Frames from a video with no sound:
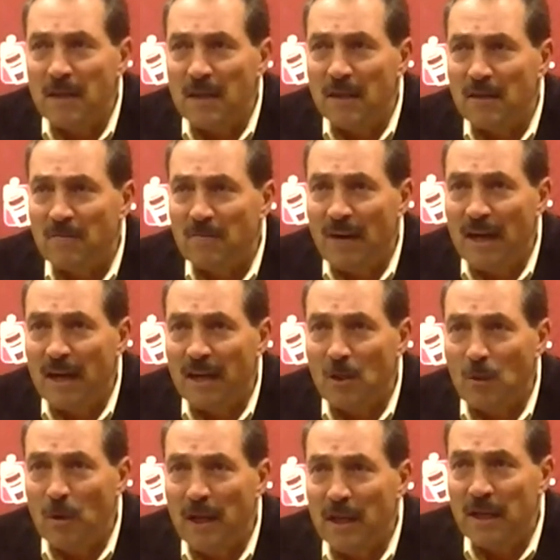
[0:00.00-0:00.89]
and
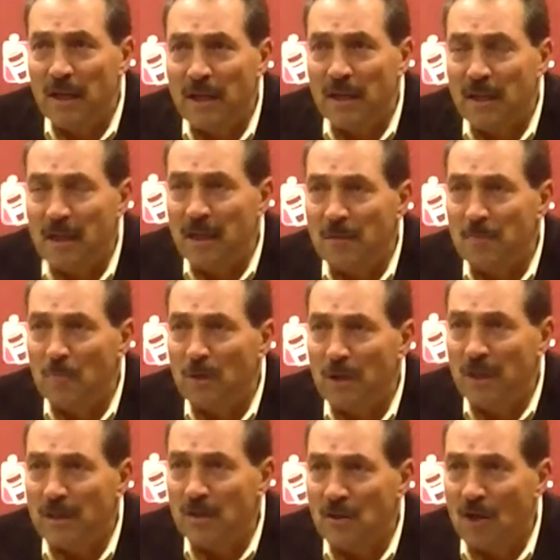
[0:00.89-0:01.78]
evaluating and
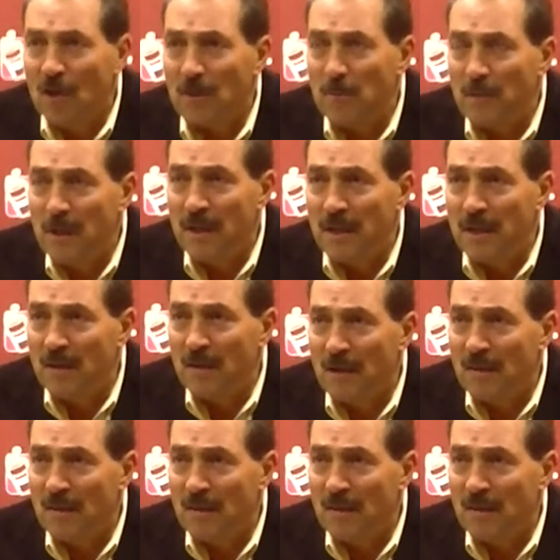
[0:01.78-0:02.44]
bringing young men in.